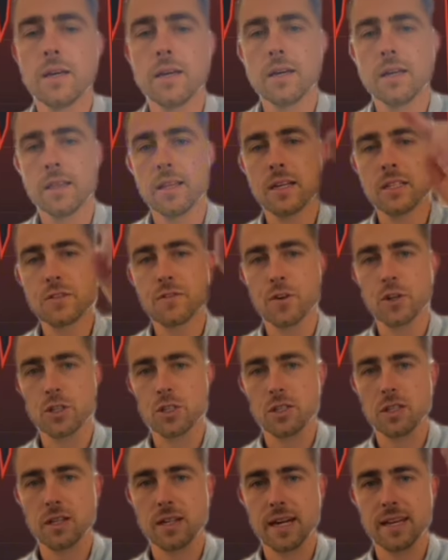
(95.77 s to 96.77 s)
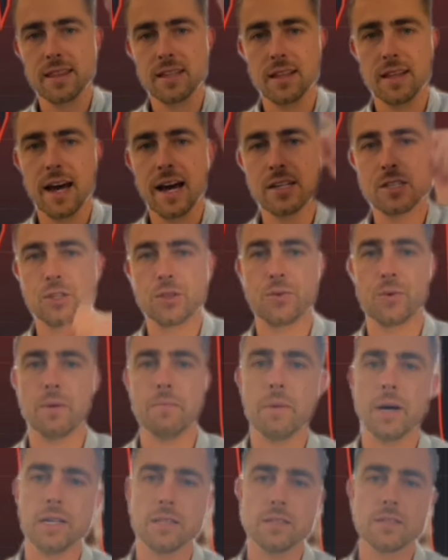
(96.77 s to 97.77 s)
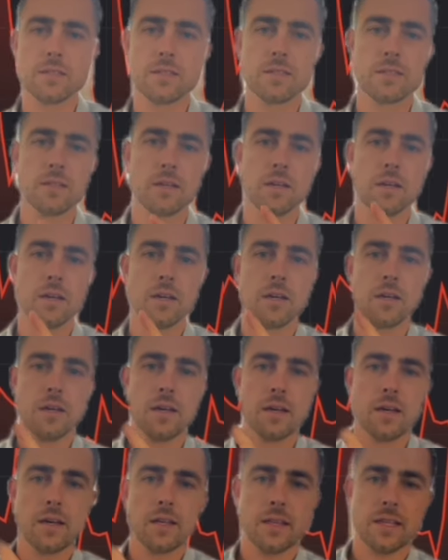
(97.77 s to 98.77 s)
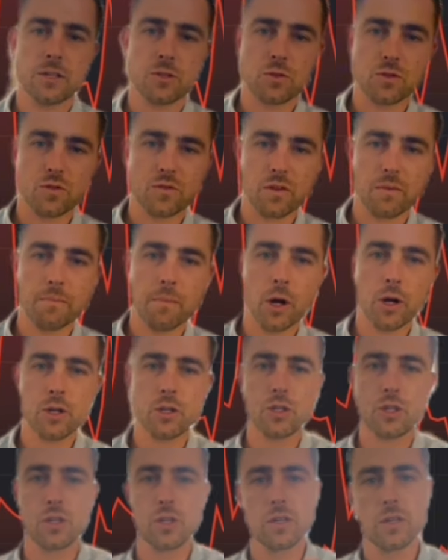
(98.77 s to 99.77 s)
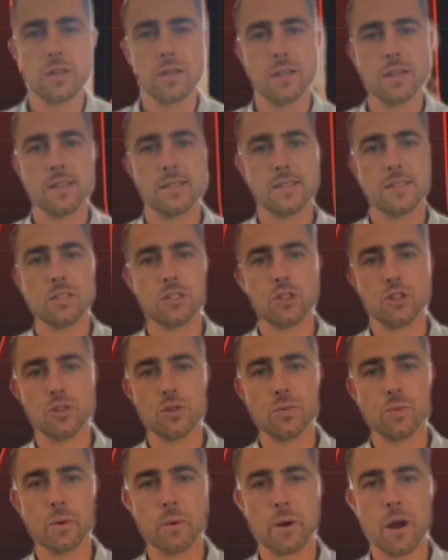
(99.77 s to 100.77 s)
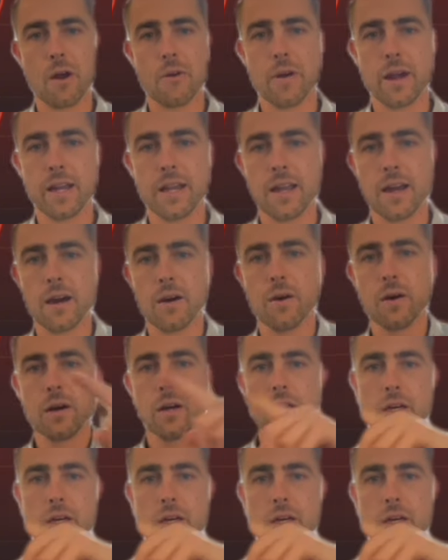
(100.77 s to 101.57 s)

Let's first look at the last 3 months. This was from March. This is June we're at right now.